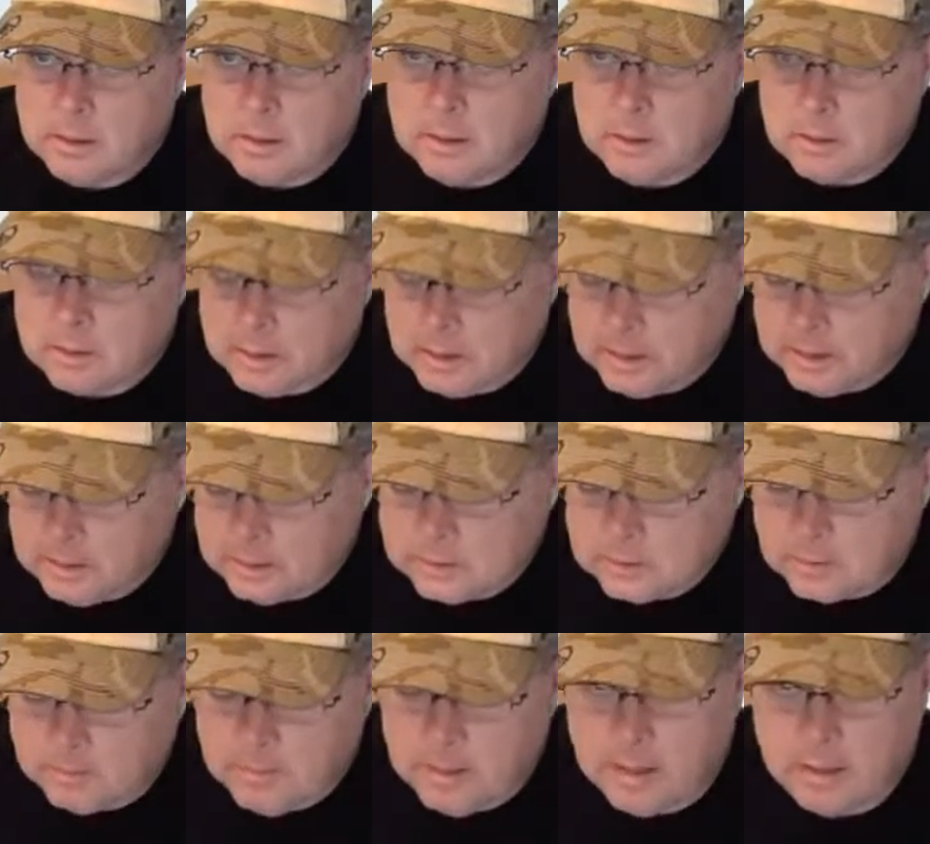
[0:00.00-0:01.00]
You know, again,
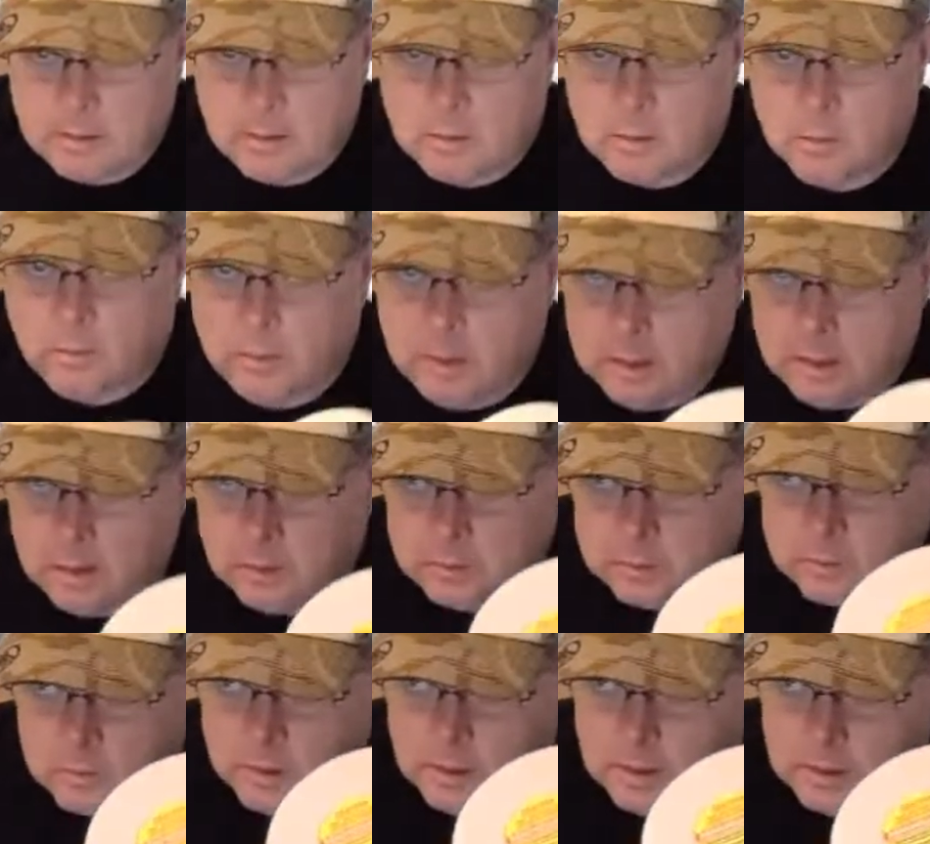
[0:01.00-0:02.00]
this will mount on a window
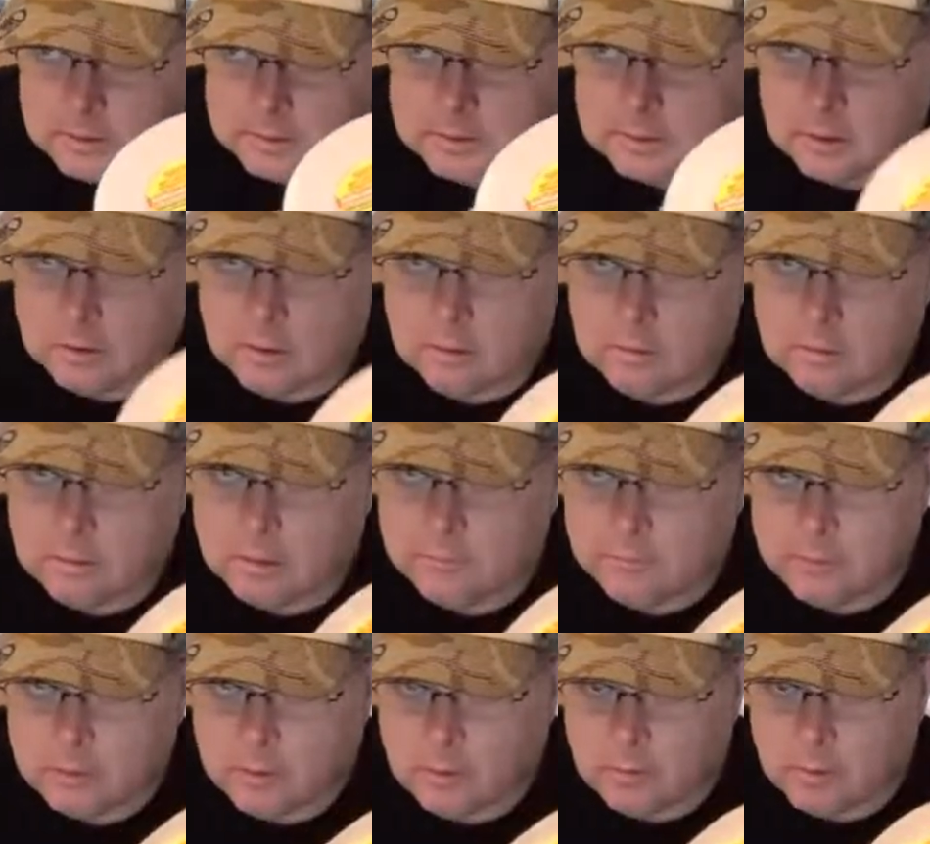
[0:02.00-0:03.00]
as well. So
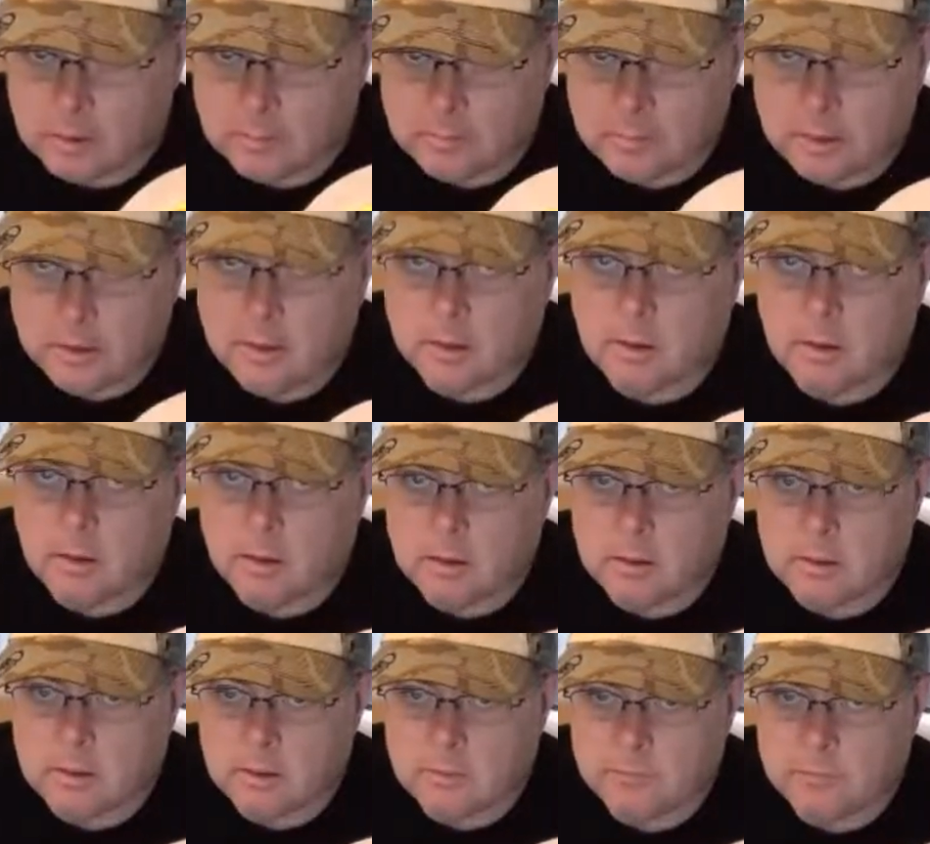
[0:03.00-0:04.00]
if you don't want to put it
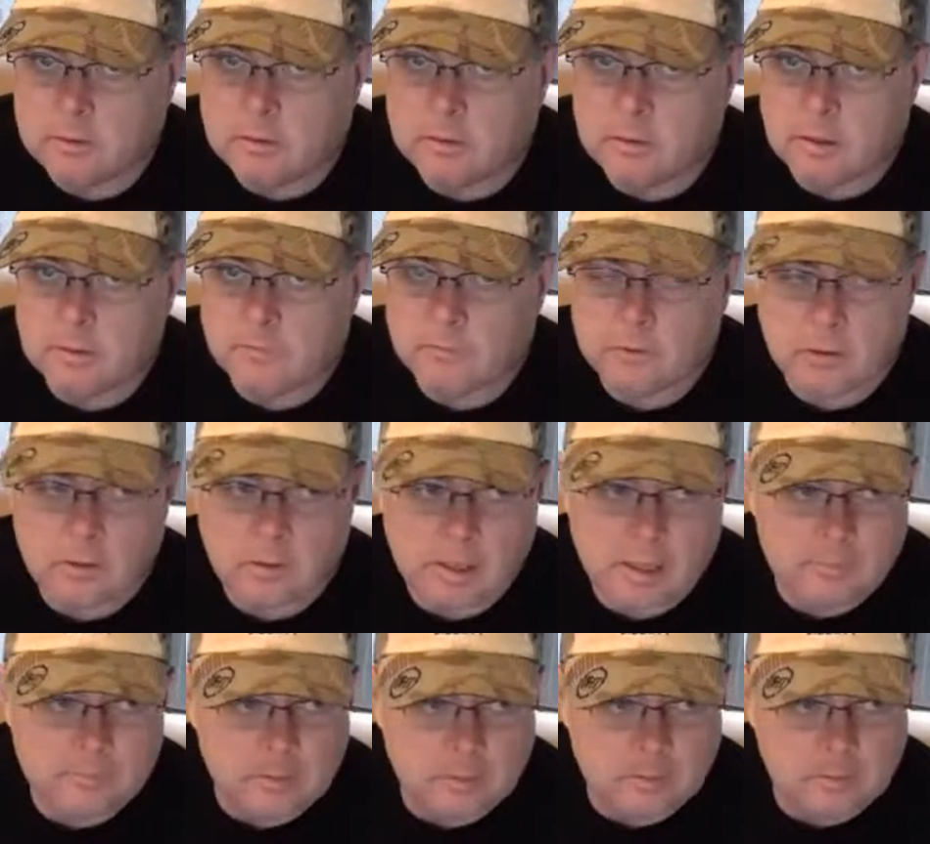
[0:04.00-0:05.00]
on, if you don't
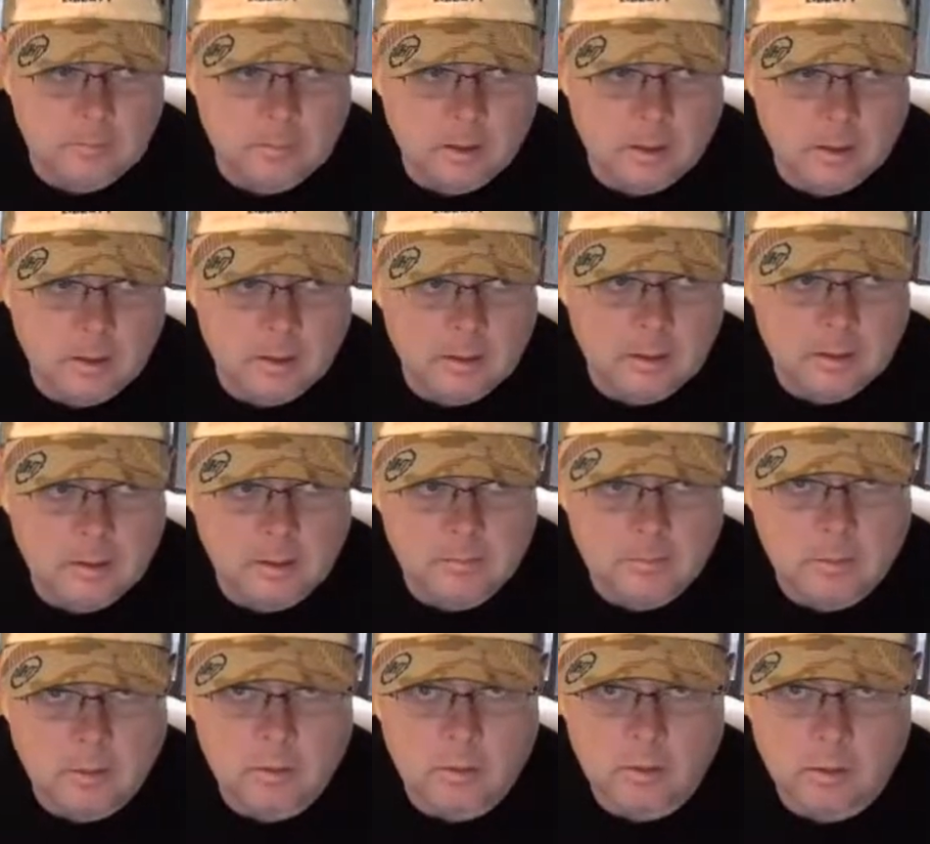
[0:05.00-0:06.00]
have a
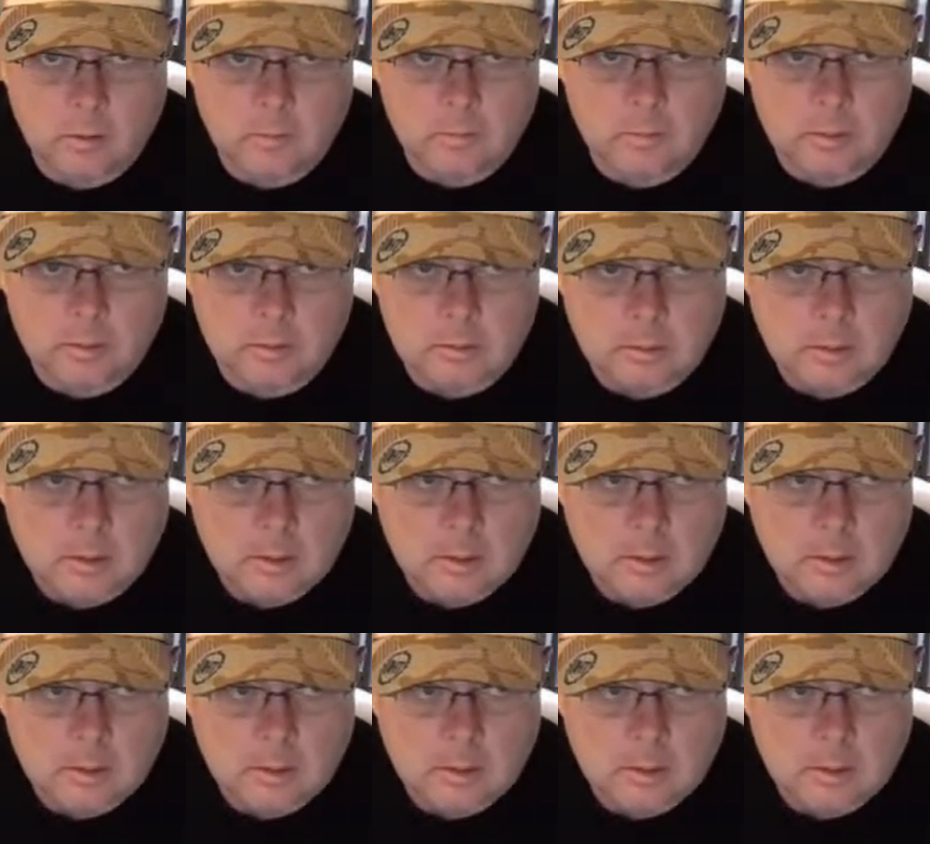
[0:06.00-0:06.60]
motorhome